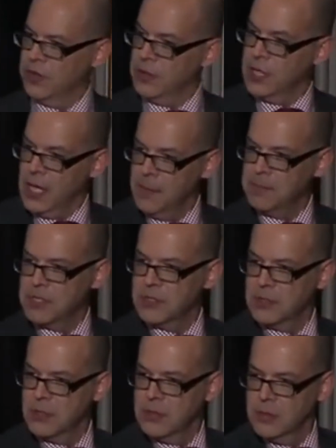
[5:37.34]
when the
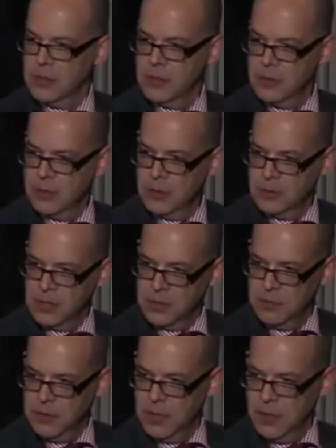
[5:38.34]
tapes,
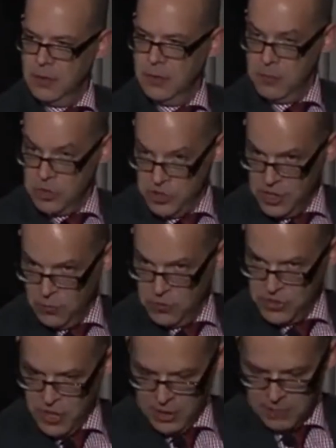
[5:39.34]
the machine
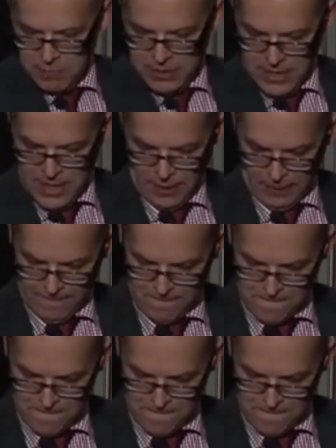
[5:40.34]
was not playing.